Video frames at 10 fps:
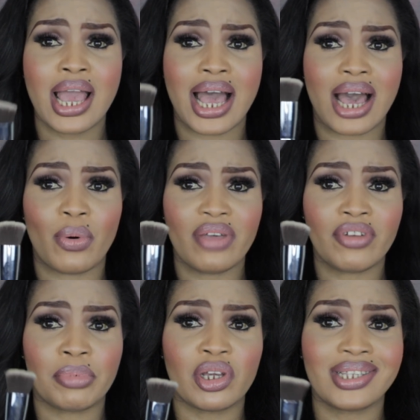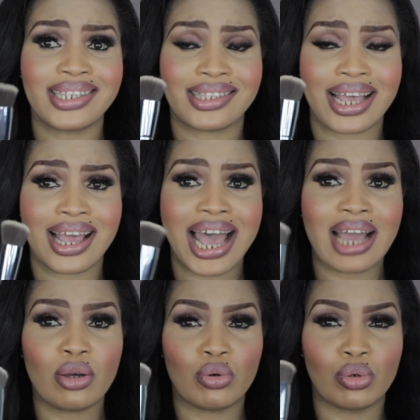However, because it's
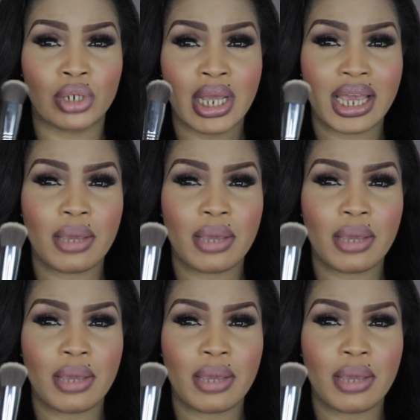angled,